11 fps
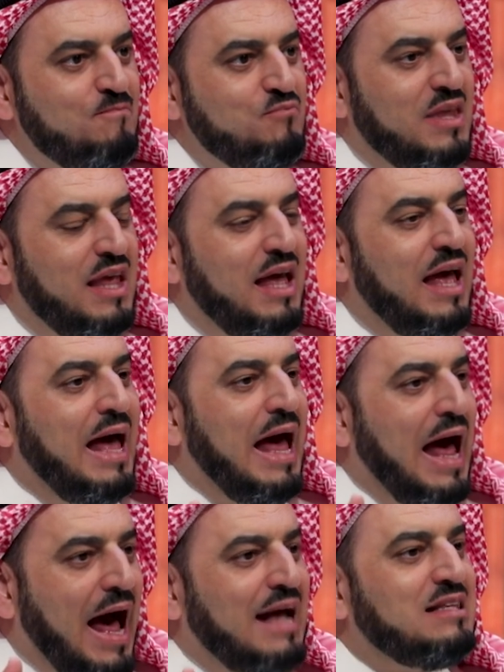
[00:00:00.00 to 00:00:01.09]
peoples,
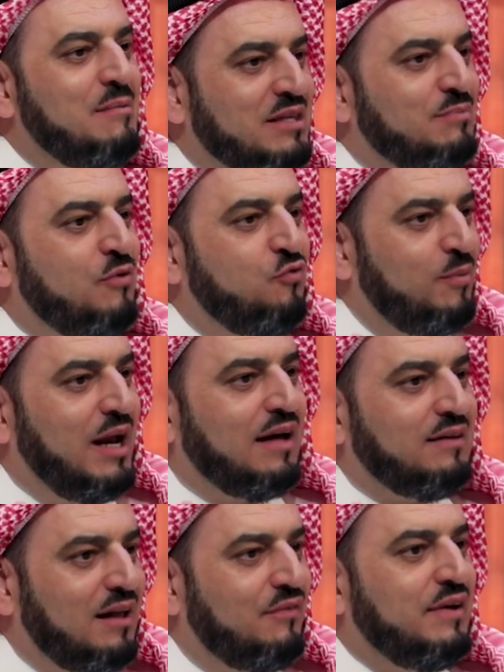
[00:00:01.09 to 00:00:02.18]
it eradicated
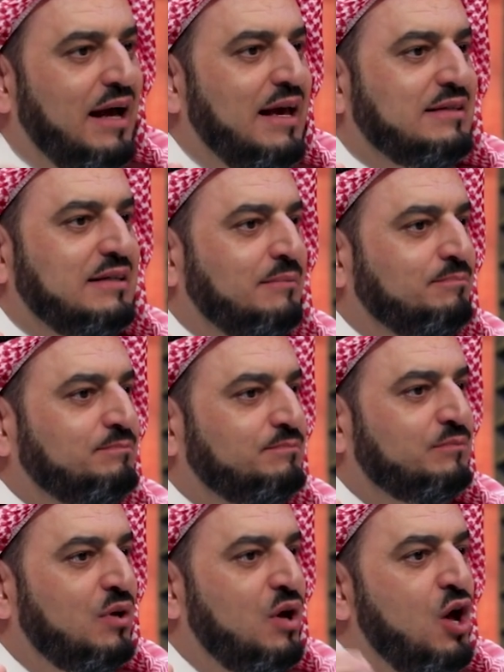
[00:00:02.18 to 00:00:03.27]
the concept of
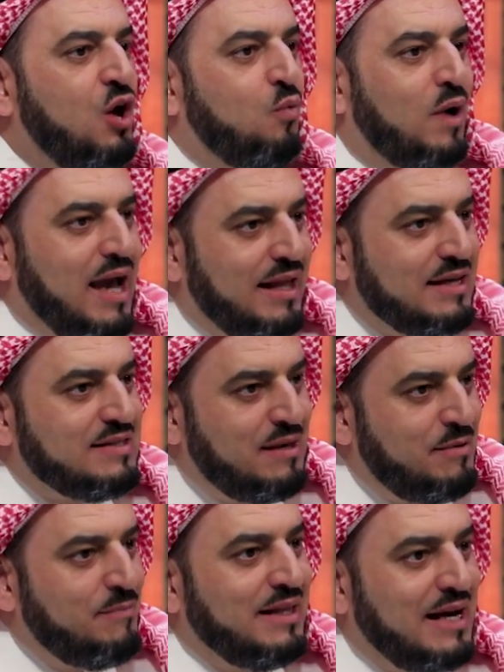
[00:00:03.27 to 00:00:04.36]
civilization
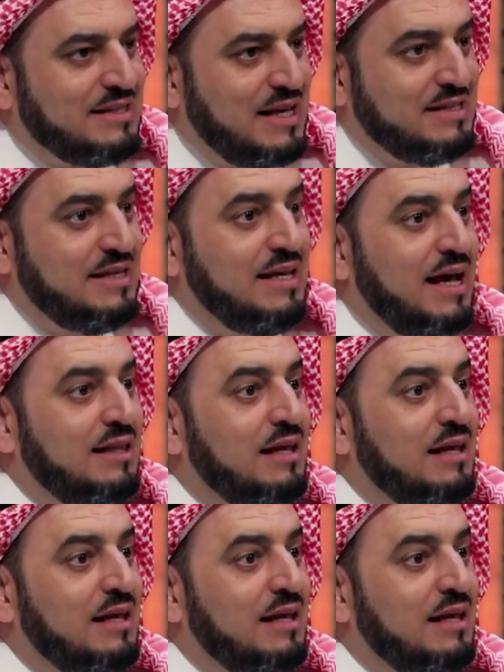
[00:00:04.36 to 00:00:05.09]
from their lives